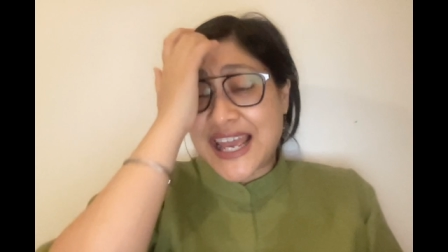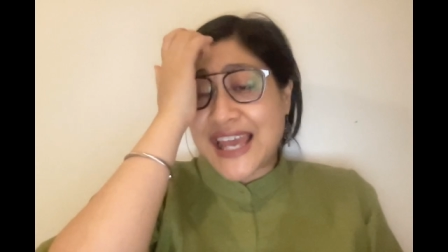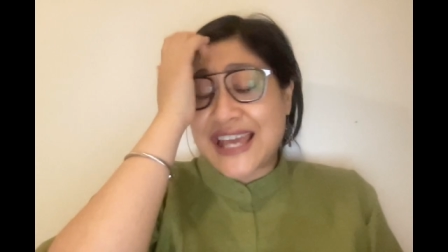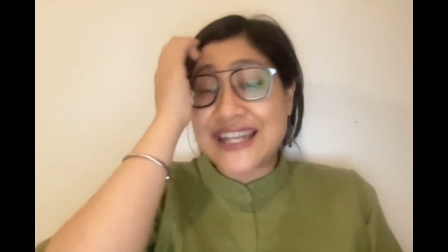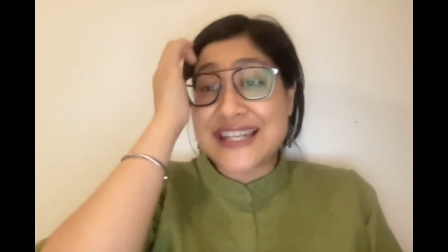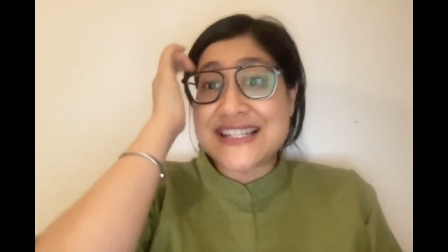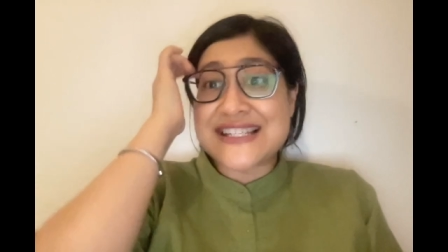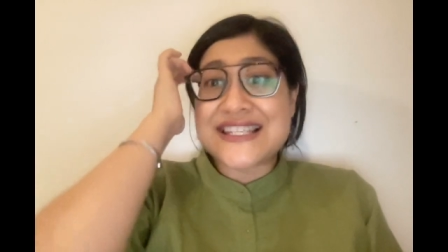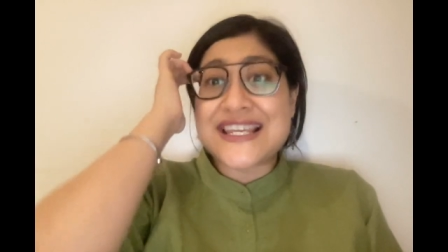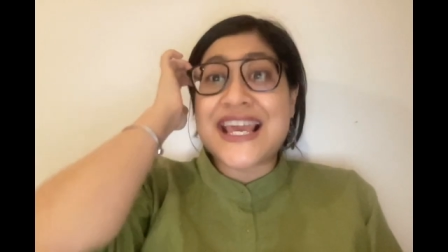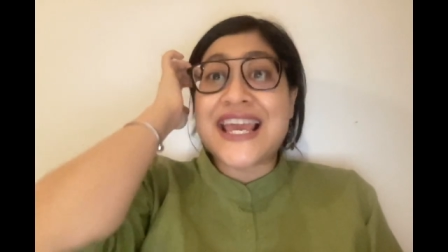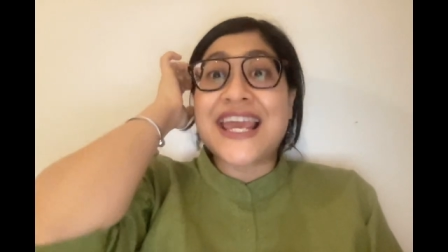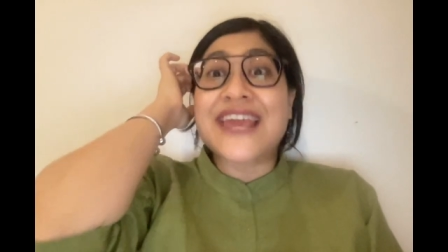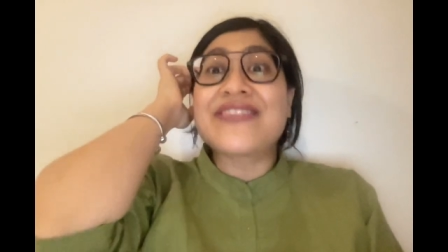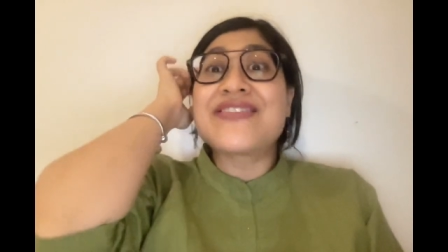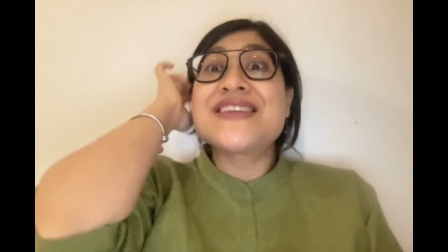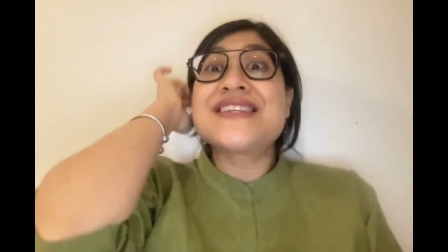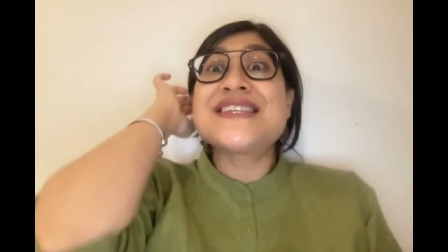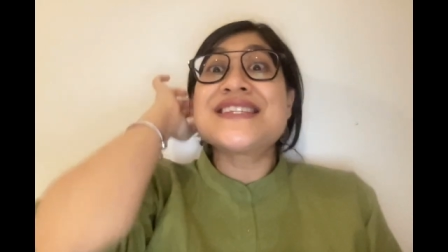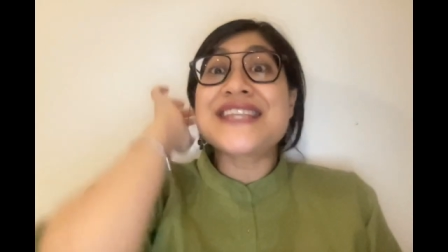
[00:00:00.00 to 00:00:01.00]
and
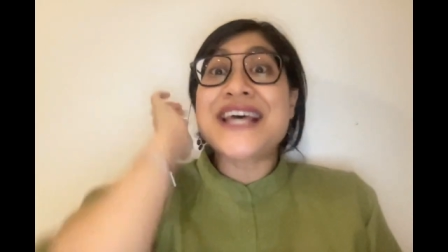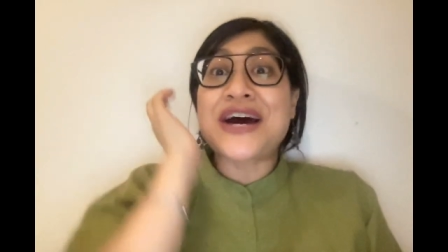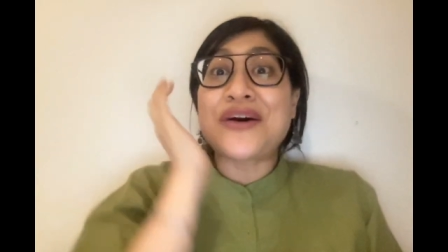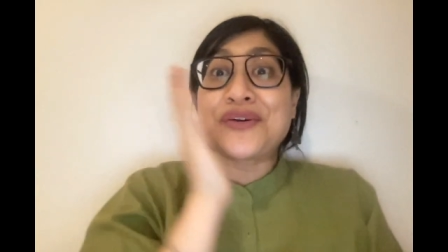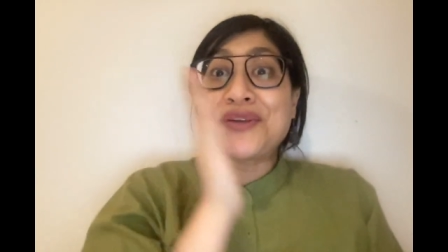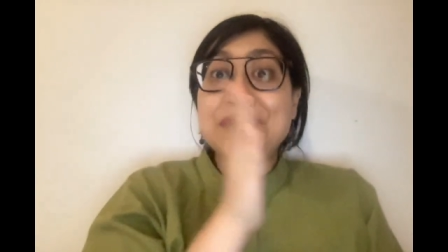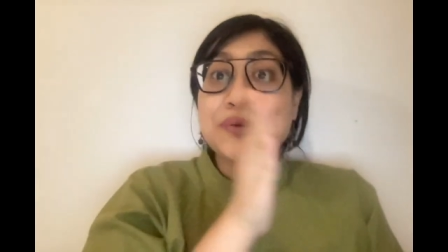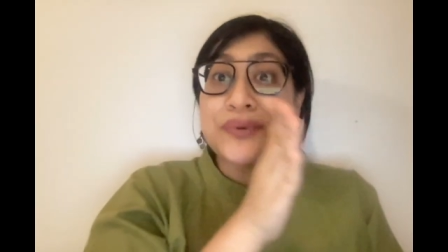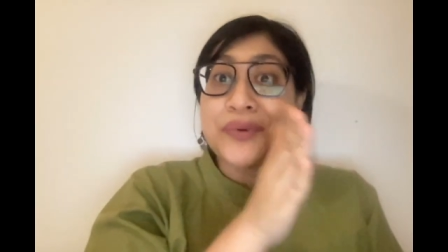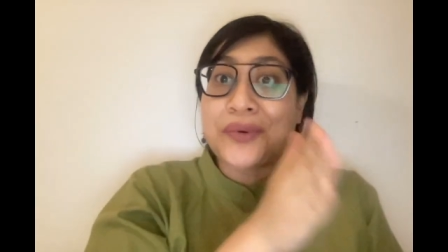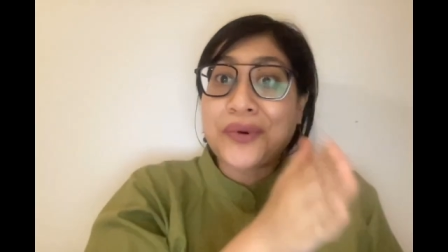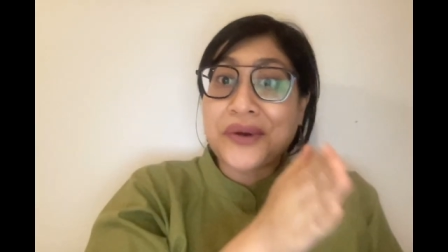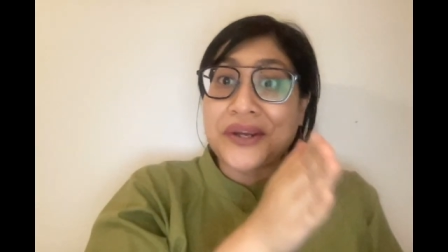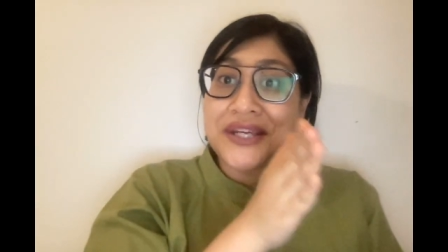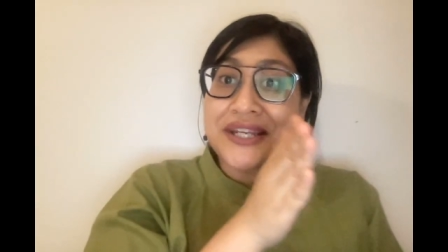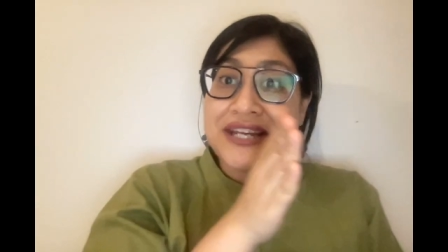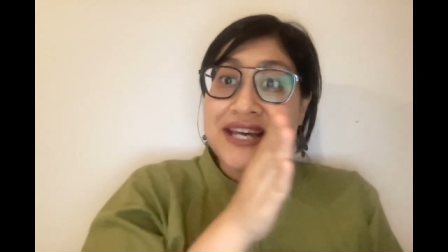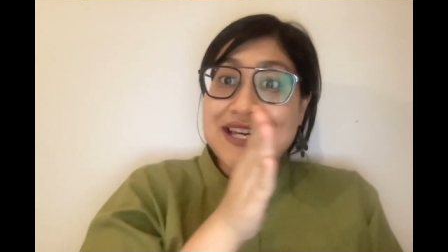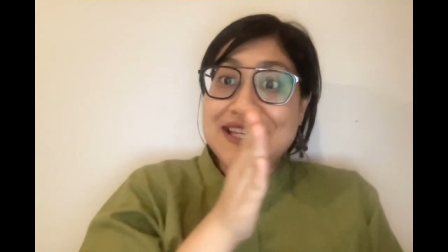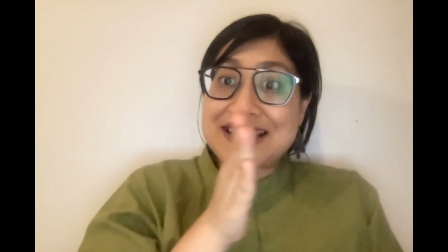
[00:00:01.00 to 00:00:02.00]
saying this is how you
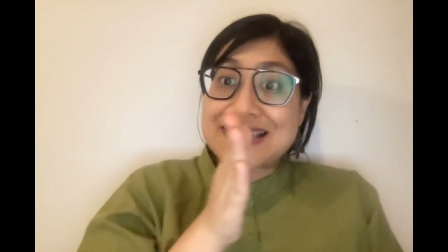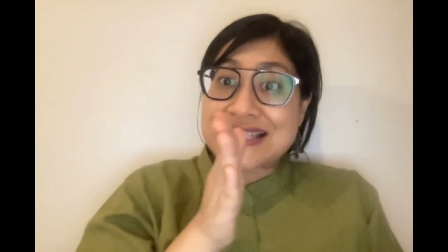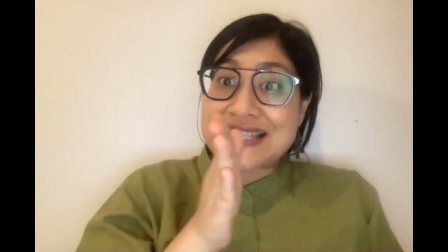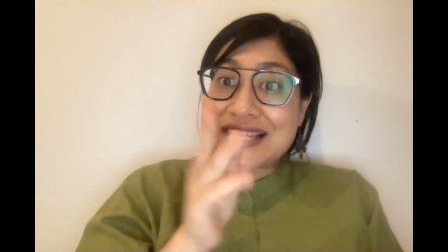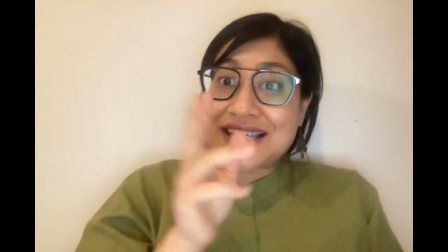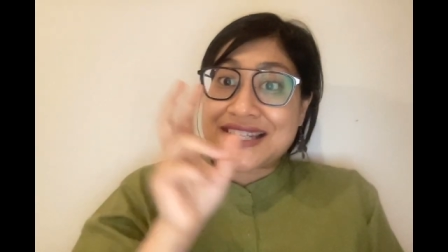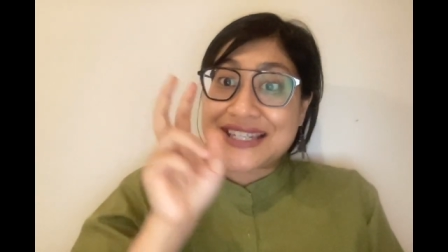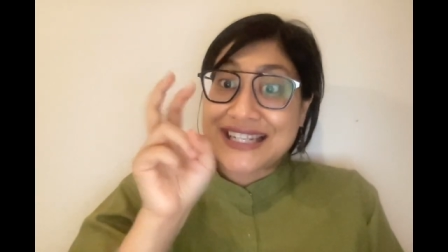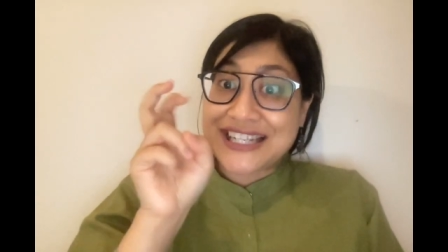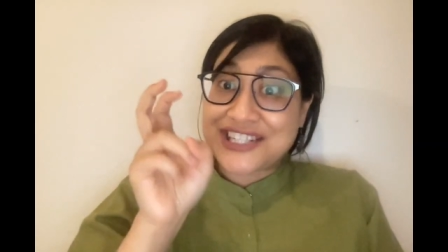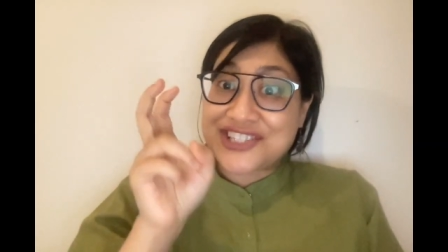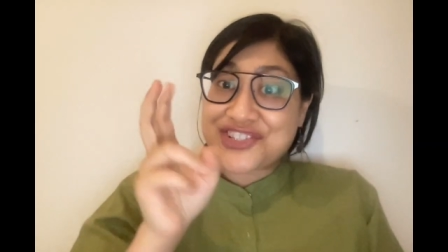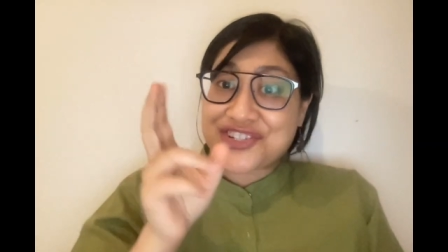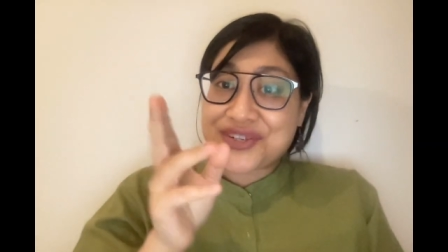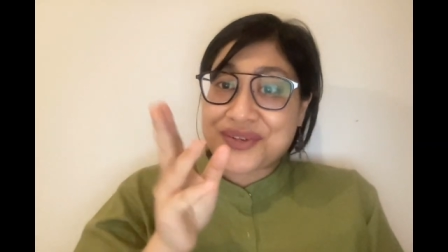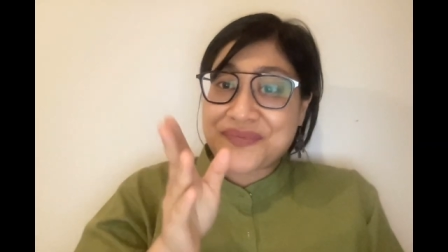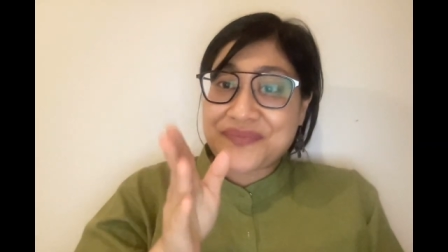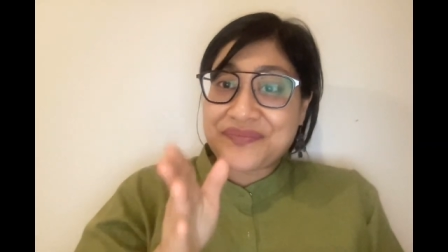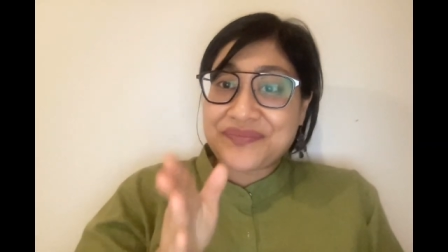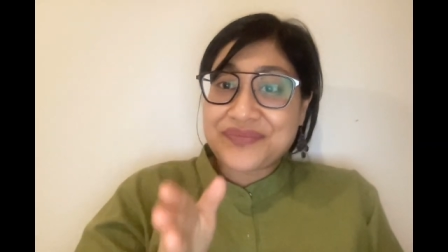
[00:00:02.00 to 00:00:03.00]
organize
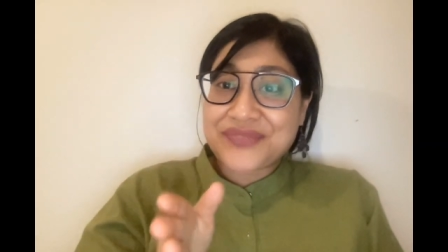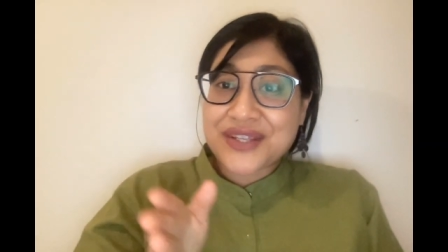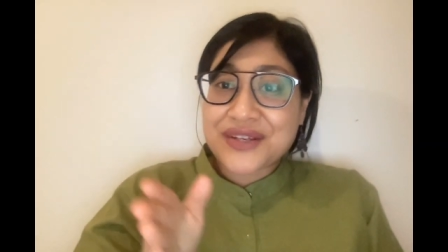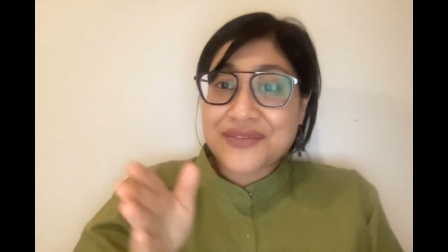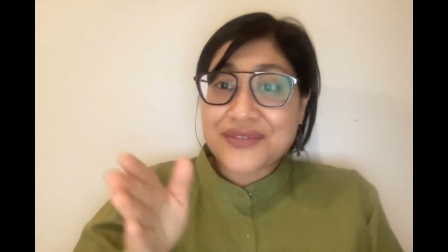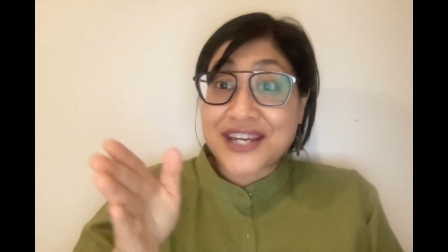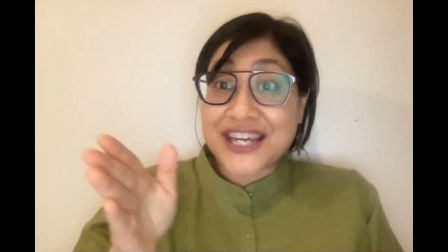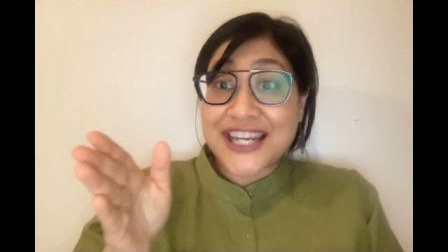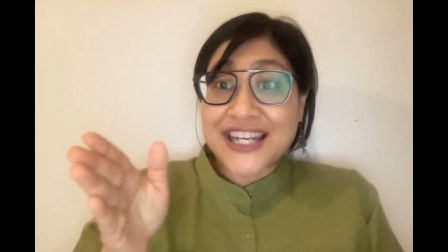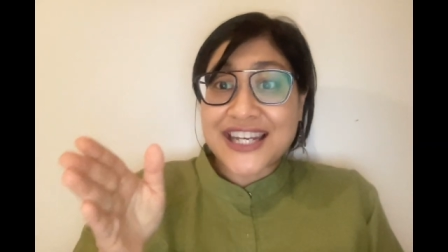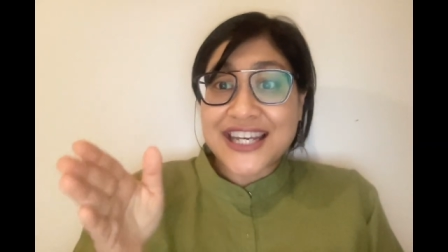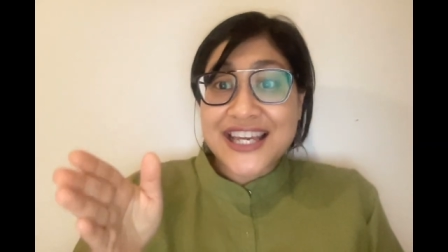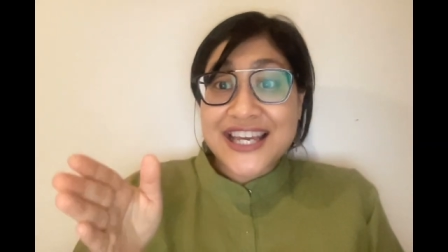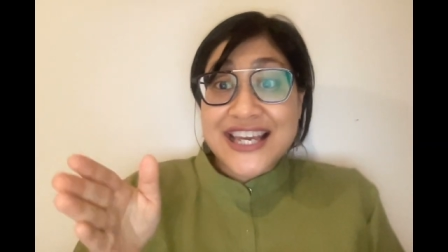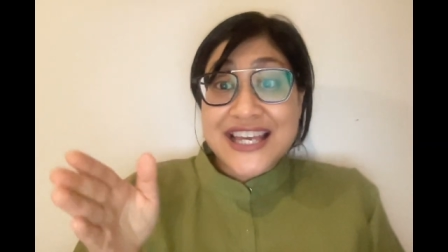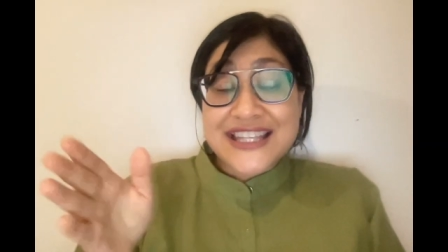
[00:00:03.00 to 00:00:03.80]
nature right?